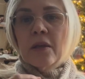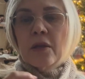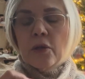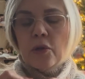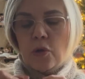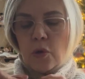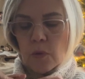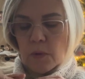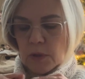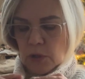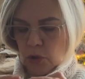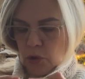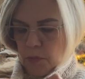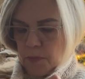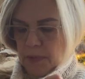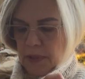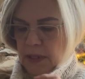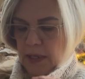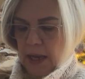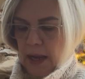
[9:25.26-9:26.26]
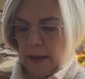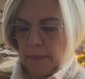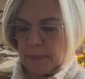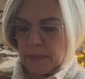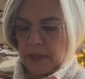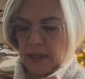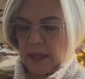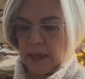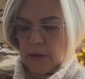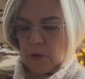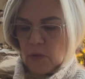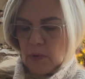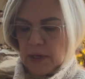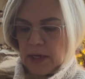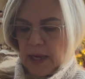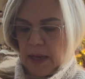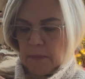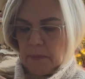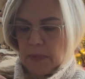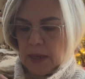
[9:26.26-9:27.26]
going to be up there
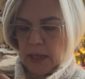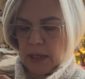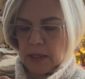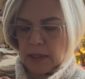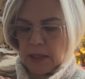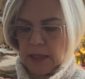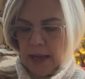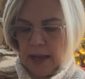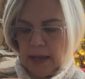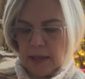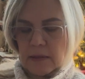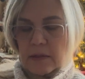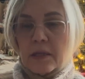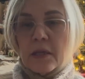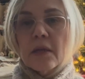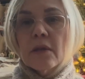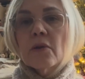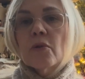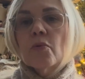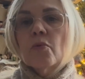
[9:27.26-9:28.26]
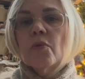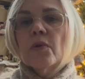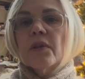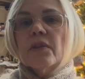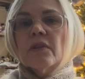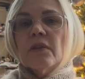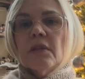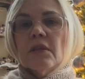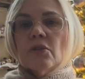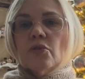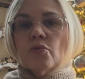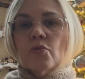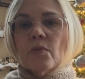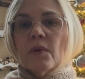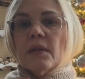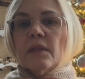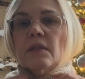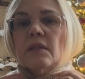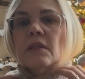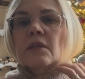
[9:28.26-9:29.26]
when I make that with this
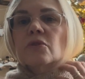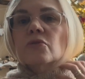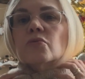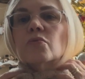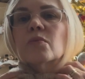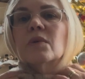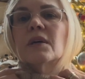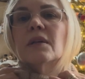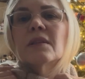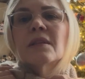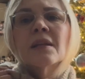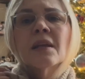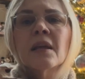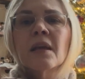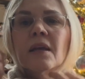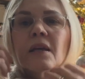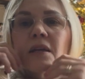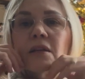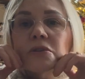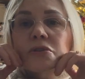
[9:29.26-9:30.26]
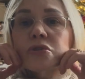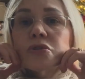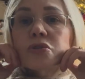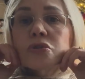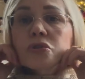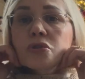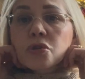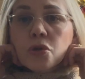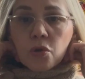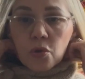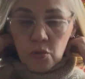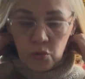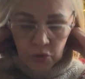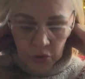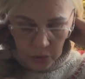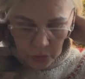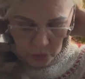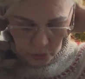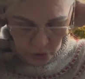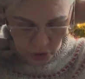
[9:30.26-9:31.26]
one. This one is so
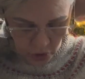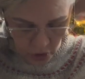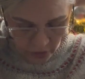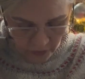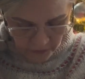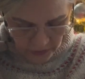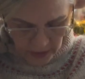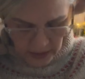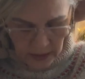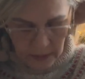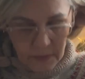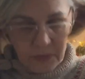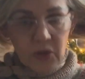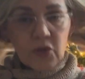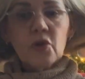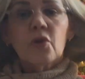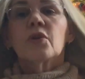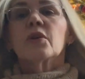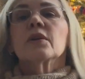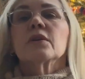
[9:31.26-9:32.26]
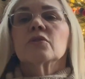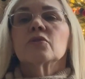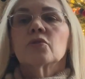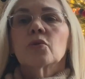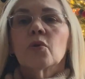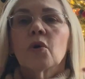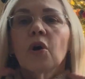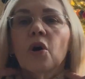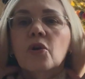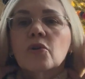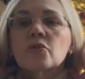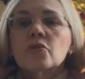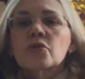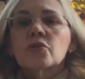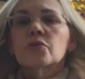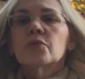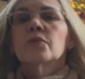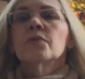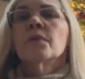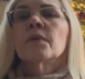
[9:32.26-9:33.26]
soft, and I'm sorry, it's so hard
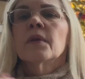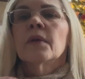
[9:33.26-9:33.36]
to